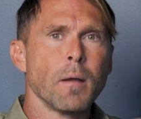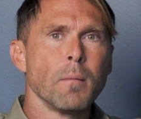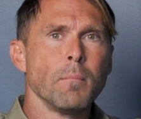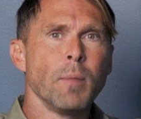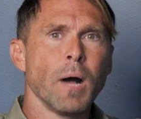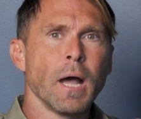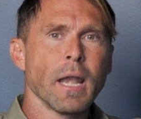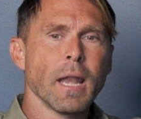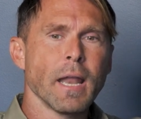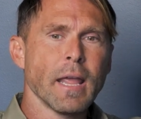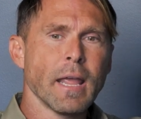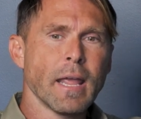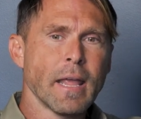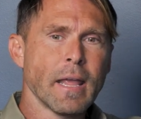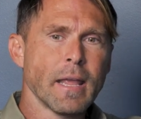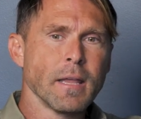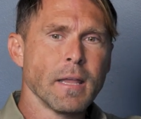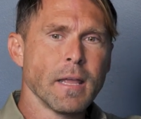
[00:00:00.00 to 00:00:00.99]
but
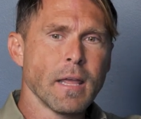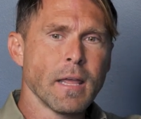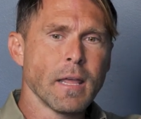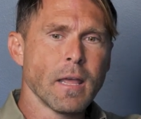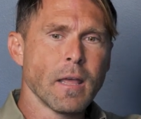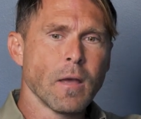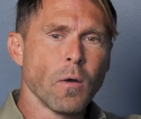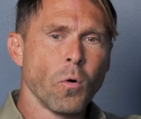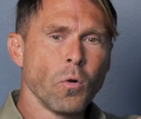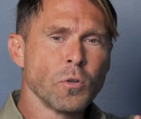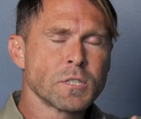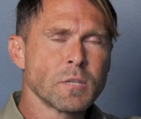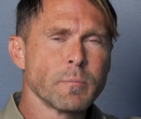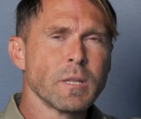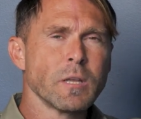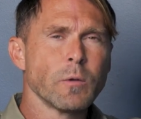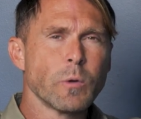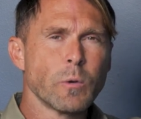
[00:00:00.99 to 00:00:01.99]

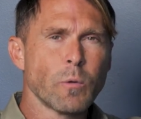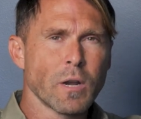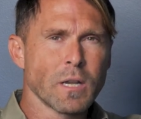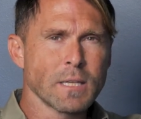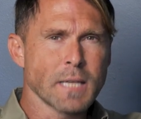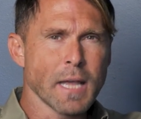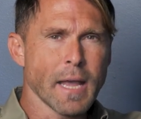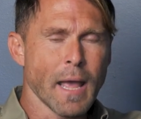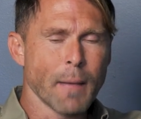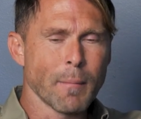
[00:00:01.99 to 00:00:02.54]
ultimately we want to say,